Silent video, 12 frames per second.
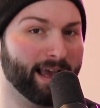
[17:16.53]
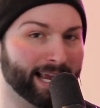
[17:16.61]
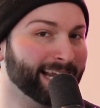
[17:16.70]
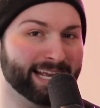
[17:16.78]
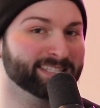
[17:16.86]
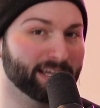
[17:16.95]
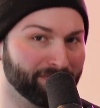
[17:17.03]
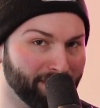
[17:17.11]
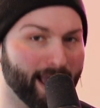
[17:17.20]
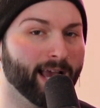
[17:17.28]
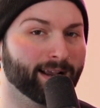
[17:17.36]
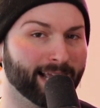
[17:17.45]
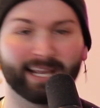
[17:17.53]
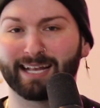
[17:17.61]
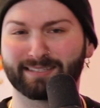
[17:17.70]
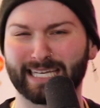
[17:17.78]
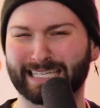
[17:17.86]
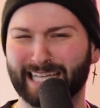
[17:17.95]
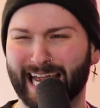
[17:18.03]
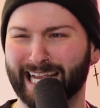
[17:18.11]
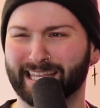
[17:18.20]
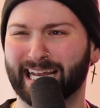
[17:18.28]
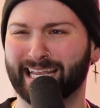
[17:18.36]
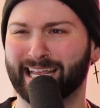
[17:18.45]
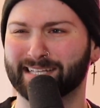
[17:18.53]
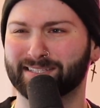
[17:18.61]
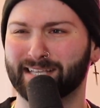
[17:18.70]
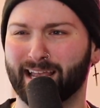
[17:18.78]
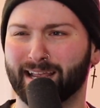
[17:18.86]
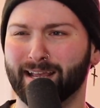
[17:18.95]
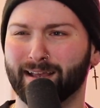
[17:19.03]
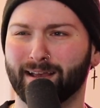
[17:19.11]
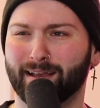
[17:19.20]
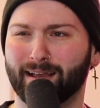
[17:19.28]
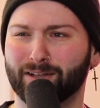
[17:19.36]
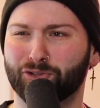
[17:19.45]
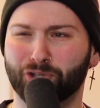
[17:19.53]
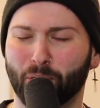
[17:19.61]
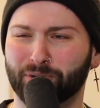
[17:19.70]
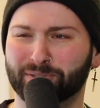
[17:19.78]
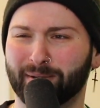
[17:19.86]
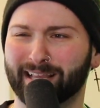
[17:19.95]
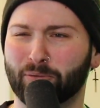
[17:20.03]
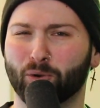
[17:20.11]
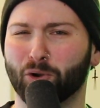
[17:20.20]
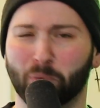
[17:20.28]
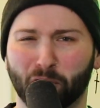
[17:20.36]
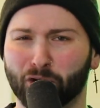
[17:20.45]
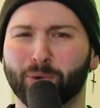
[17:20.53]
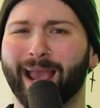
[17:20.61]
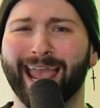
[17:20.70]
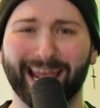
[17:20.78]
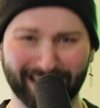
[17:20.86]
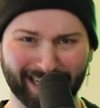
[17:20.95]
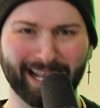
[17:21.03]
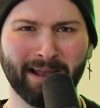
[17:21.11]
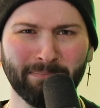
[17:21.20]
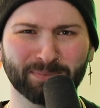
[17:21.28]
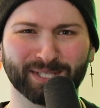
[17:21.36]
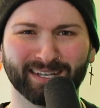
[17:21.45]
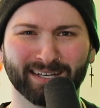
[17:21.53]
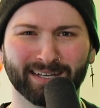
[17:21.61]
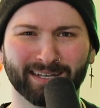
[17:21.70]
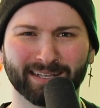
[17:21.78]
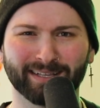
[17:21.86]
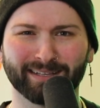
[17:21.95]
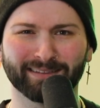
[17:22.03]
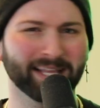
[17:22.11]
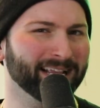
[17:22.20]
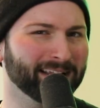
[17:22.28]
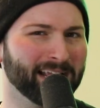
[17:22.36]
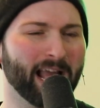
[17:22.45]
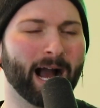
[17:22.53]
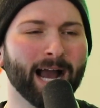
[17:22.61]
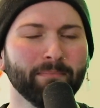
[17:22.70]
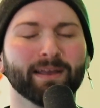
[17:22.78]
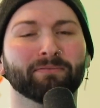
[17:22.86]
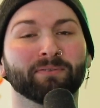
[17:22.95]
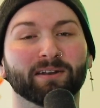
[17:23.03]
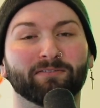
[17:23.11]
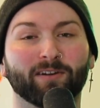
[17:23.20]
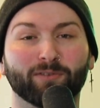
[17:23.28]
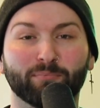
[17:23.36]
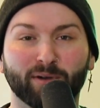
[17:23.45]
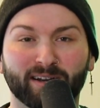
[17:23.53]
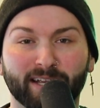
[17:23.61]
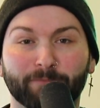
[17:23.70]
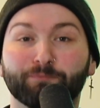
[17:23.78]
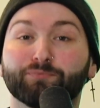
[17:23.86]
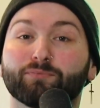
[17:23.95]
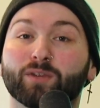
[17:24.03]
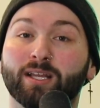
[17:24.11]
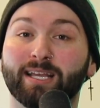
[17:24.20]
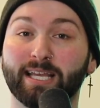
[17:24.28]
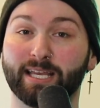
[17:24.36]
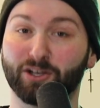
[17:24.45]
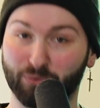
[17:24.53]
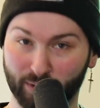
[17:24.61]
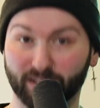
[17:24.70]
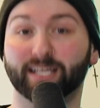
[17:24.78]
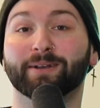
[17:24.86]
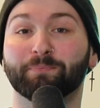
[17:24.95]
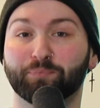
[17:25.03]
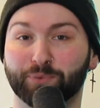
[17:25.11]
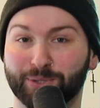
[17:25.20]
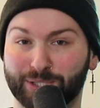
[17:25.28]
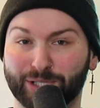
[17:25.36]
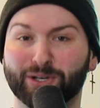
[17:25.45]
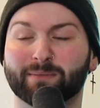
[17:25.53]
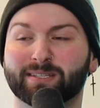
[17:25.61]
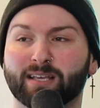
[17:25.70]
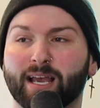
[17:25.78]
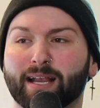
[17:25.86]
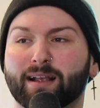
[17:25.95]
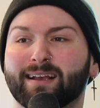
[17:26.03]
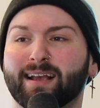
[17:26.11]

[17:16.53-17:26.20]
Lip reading: Like, I can't say fag. I can't say dyke. Then I can't say jokes about, like, what are you, handicapped? Like, I make fun of everybody equally. You see what I'm saying?